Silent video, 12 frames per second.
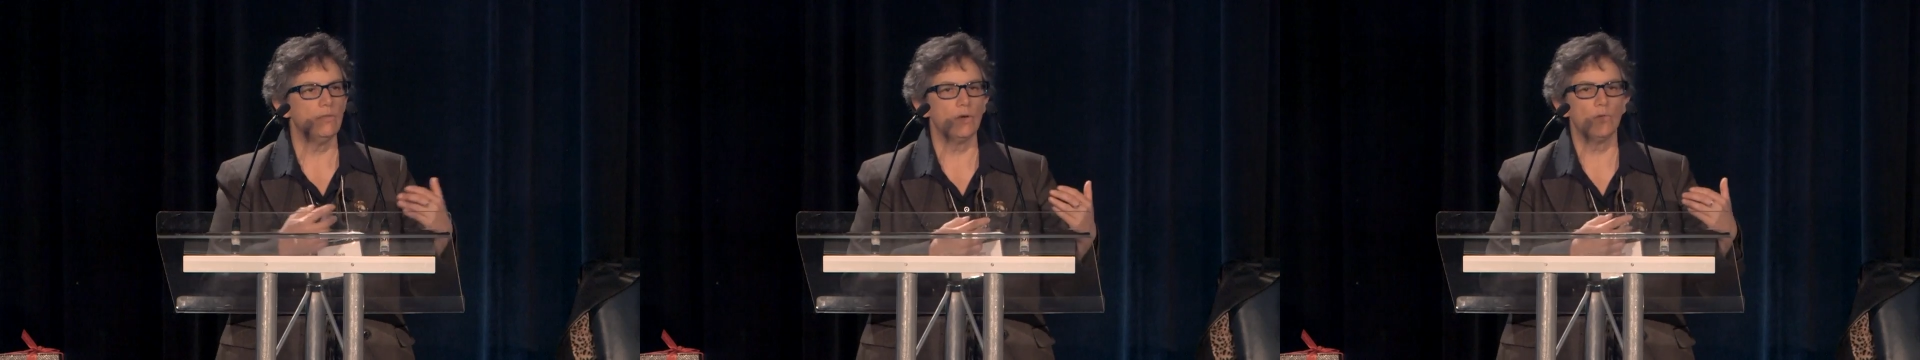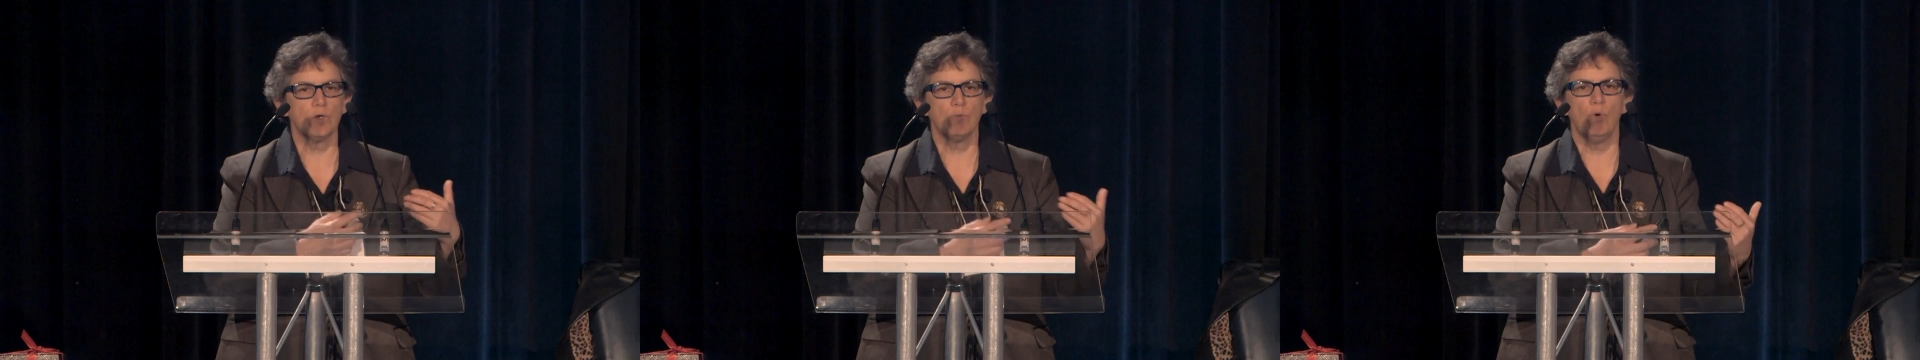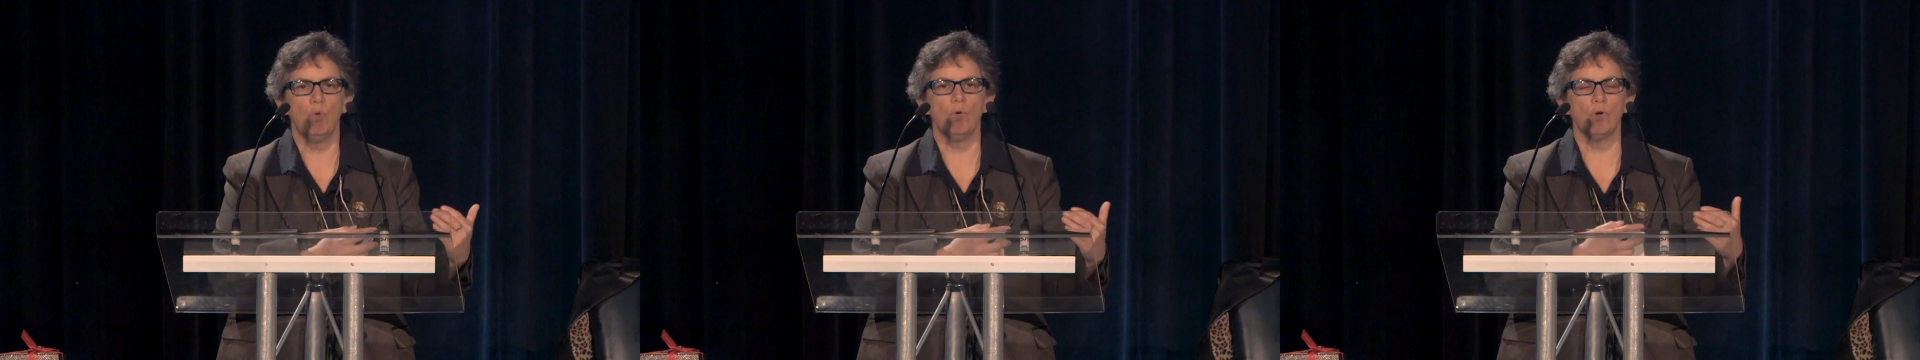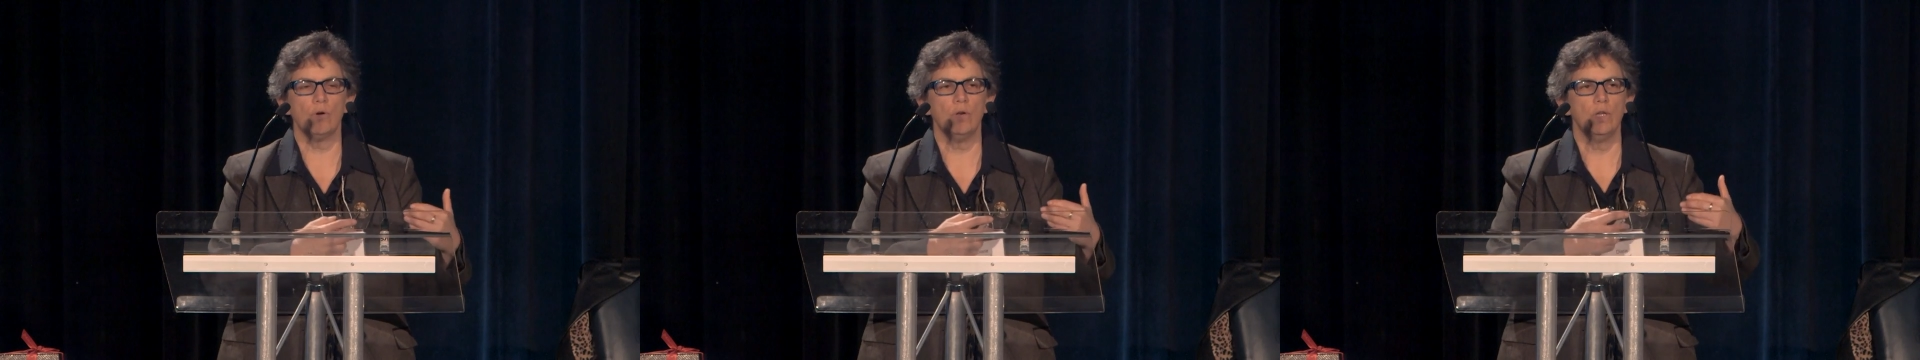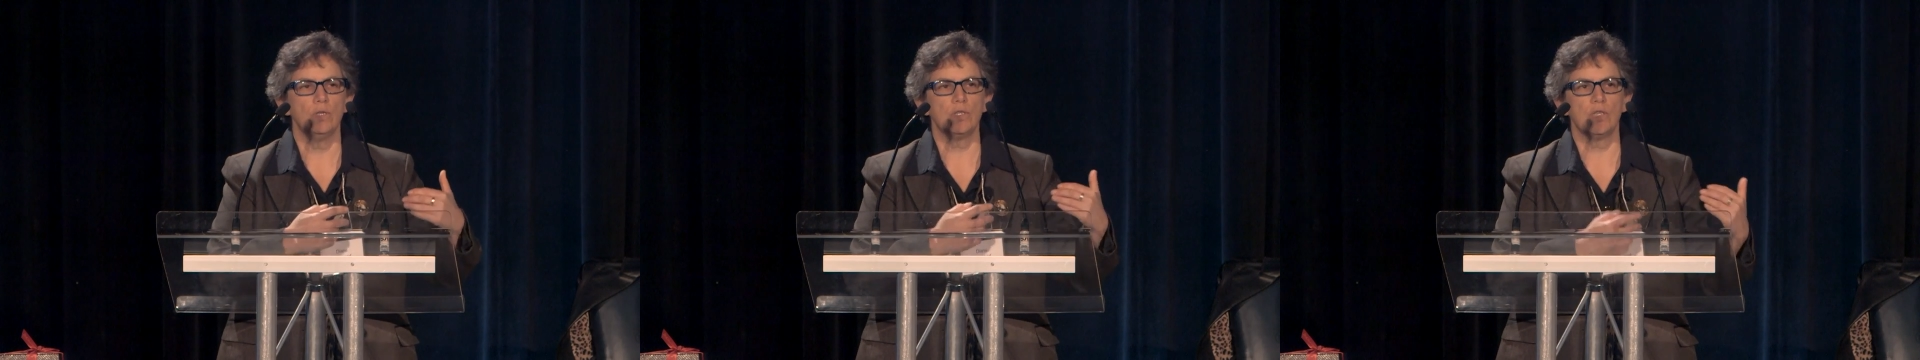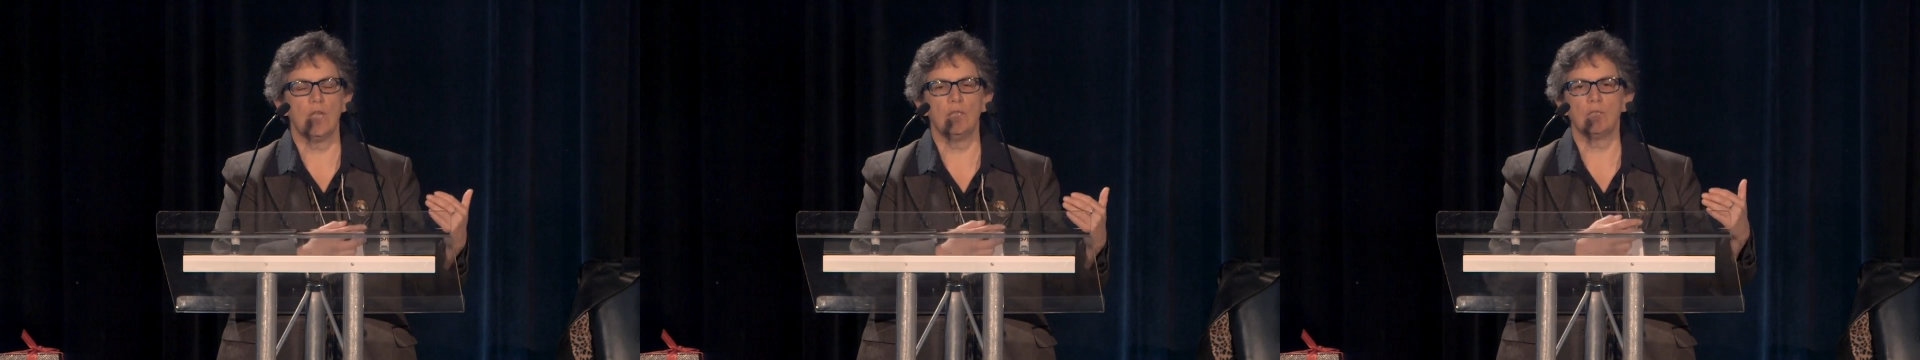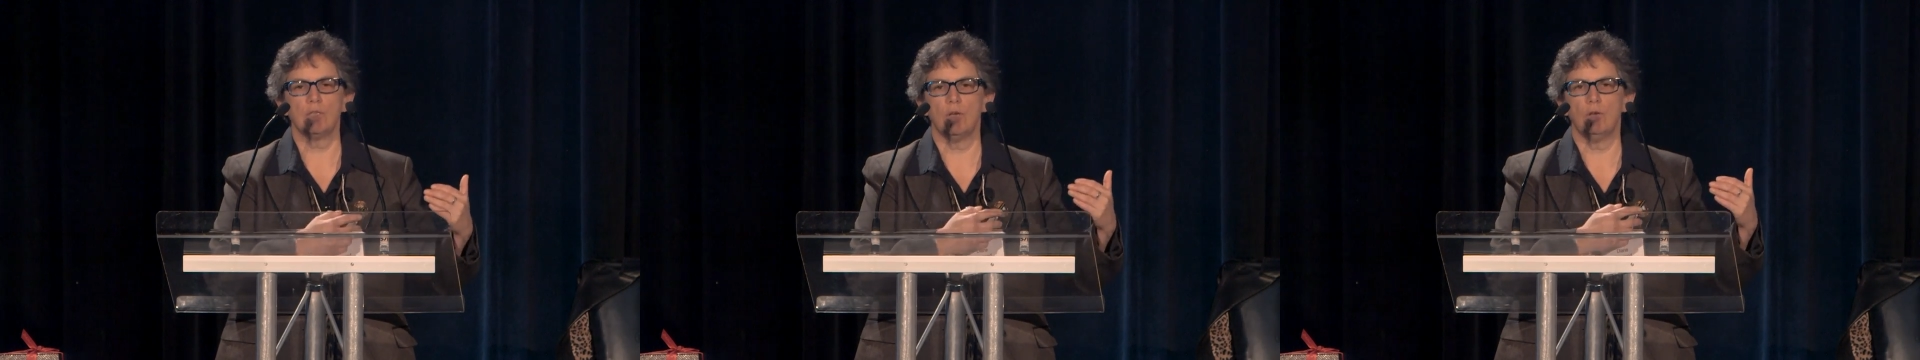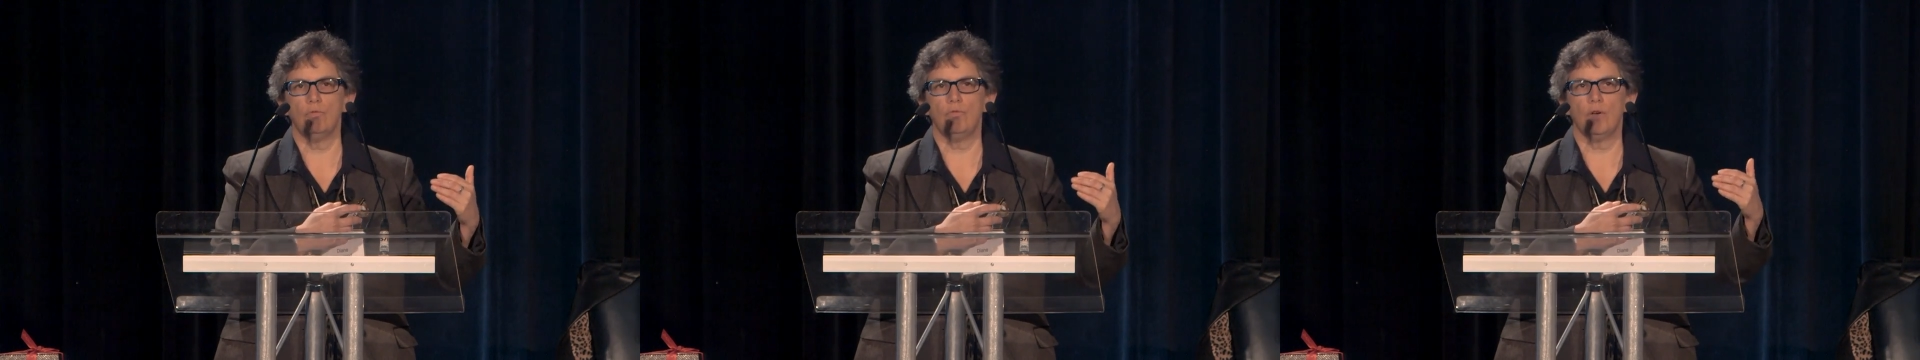there was more sense
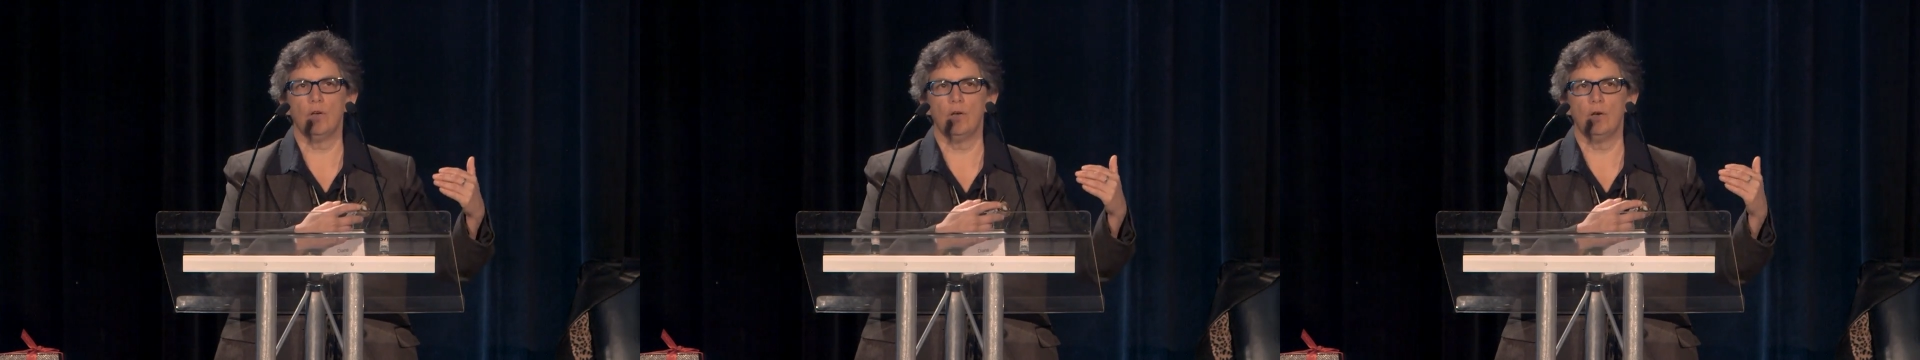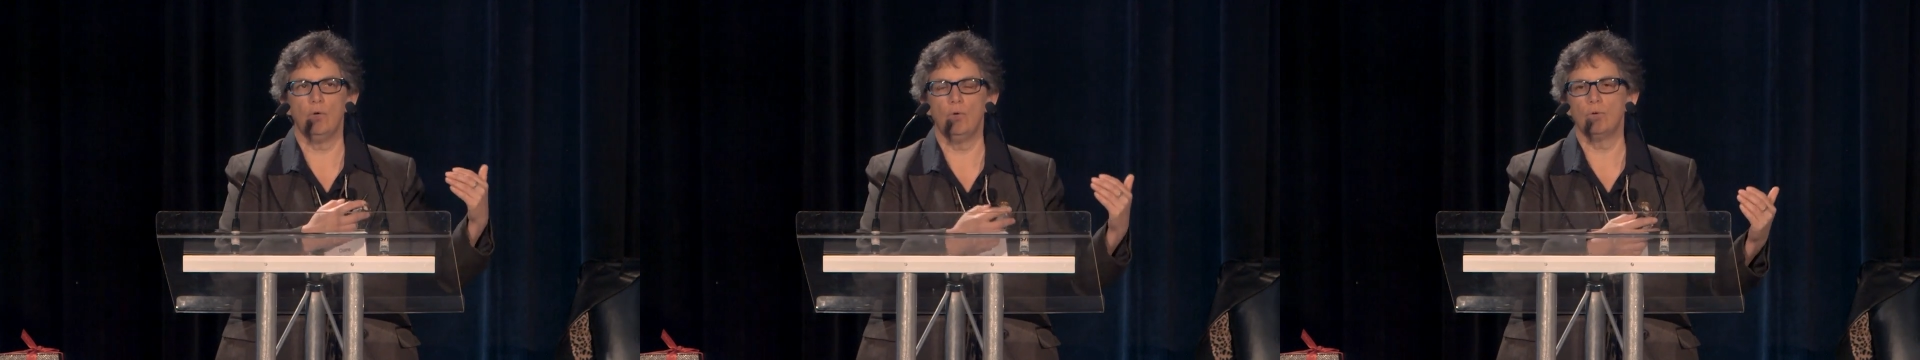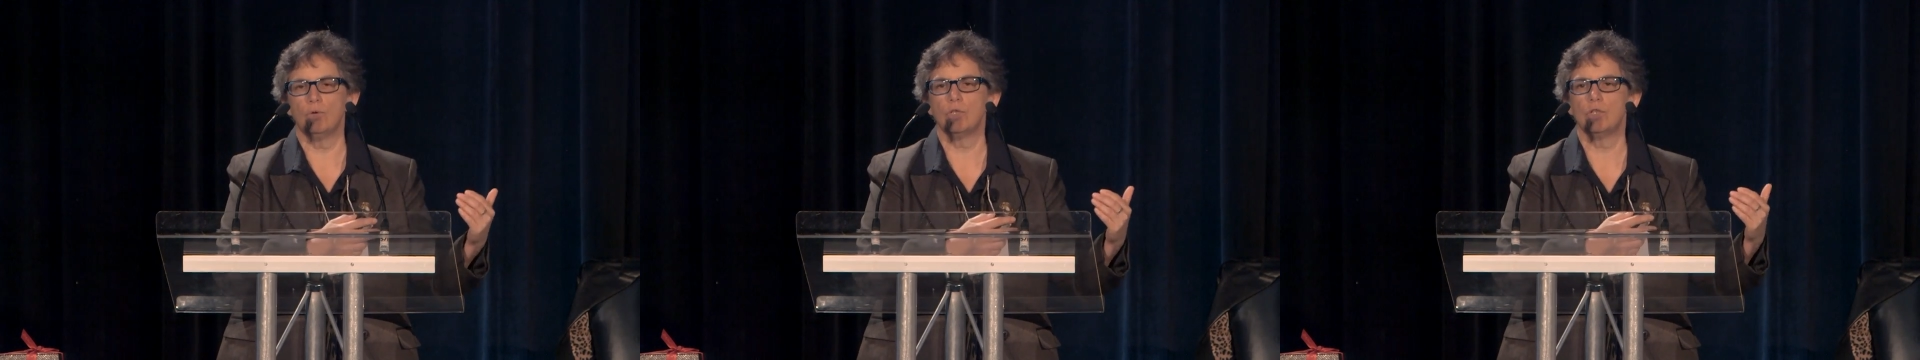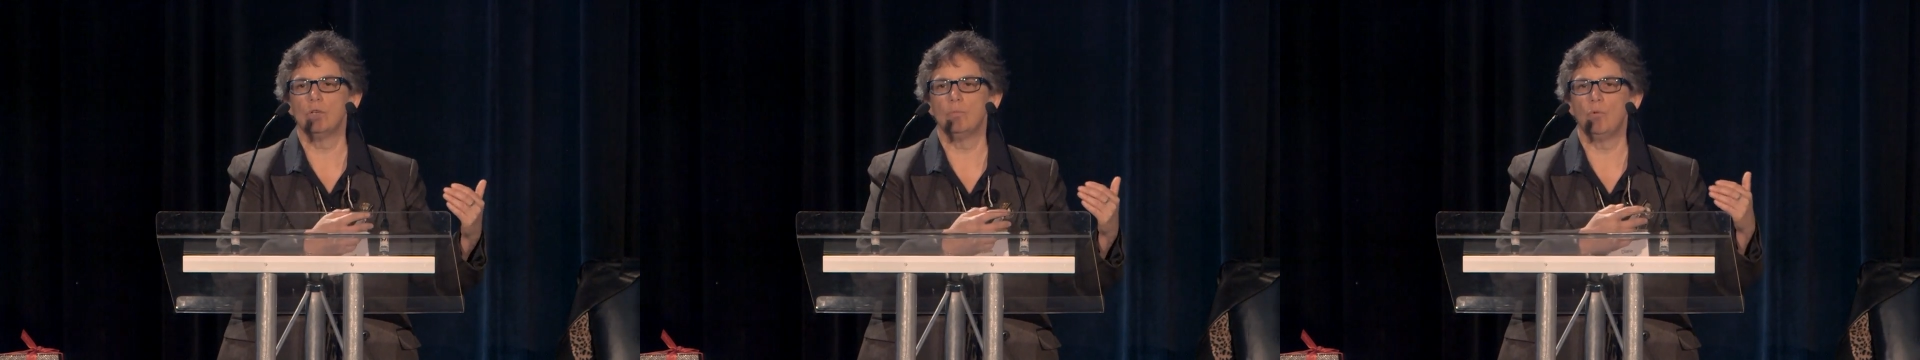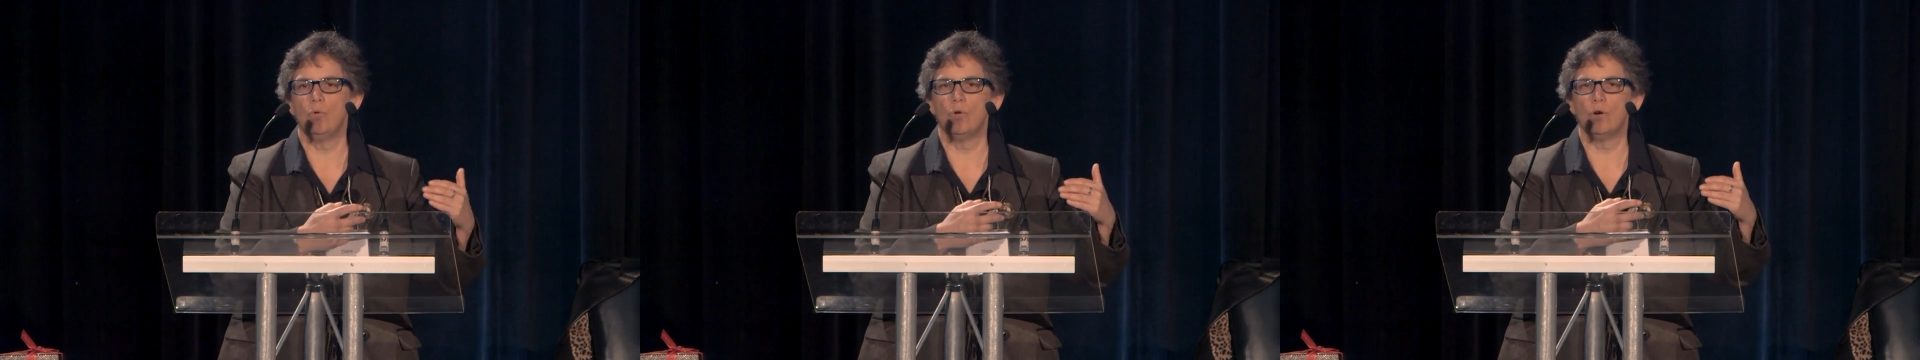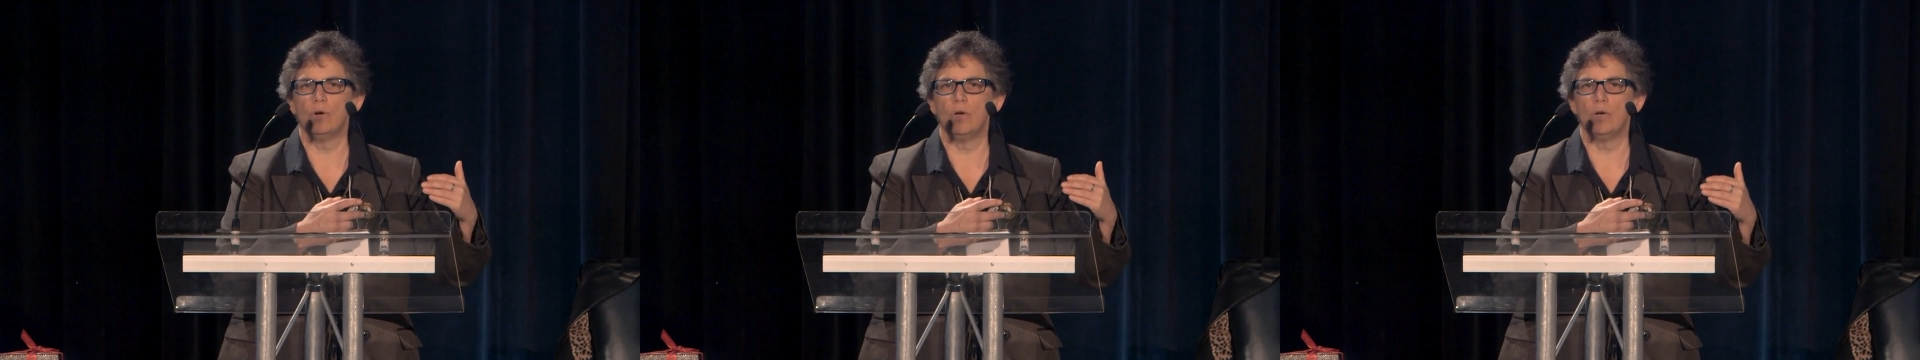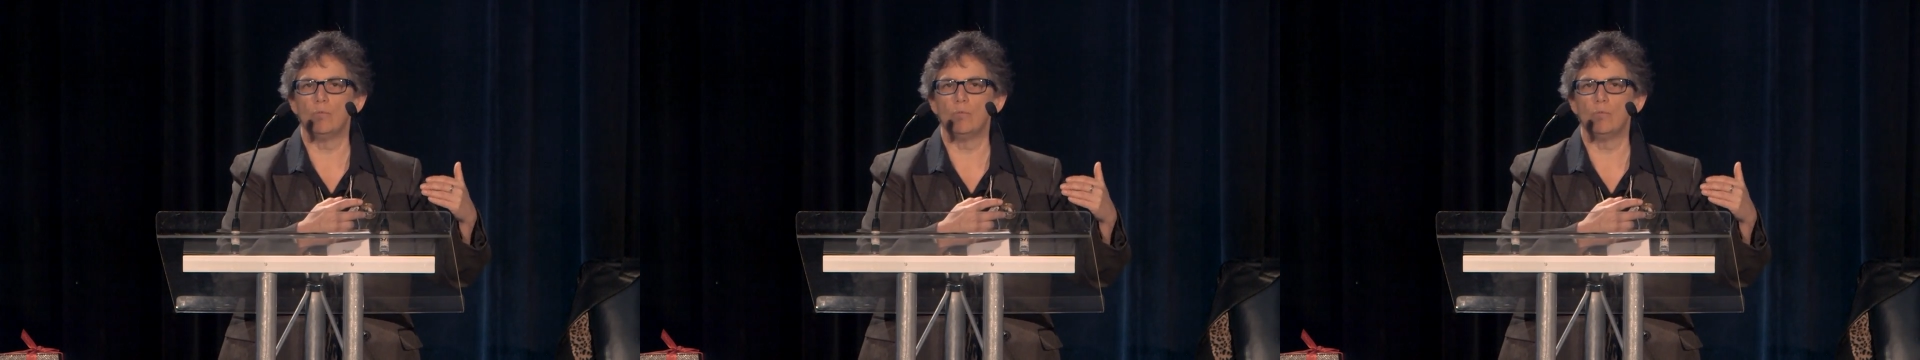of ownership or